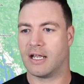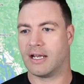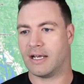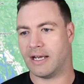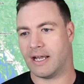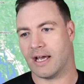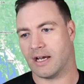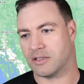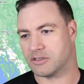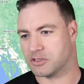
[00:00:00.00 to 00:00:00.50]

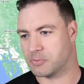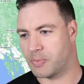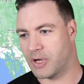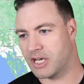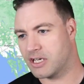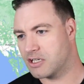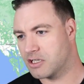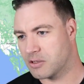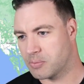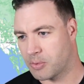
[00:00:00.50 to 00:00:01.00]
Now,
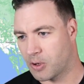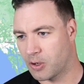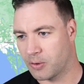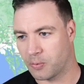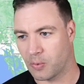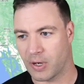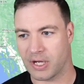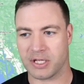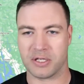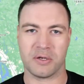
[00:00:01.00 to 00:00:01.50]
depending upon
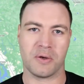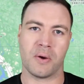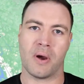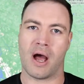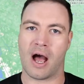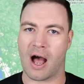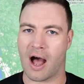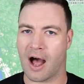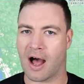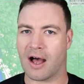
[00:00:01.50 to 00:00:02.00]
where you
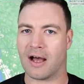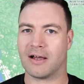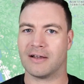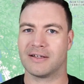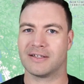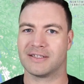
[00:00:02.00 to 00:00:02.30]
are,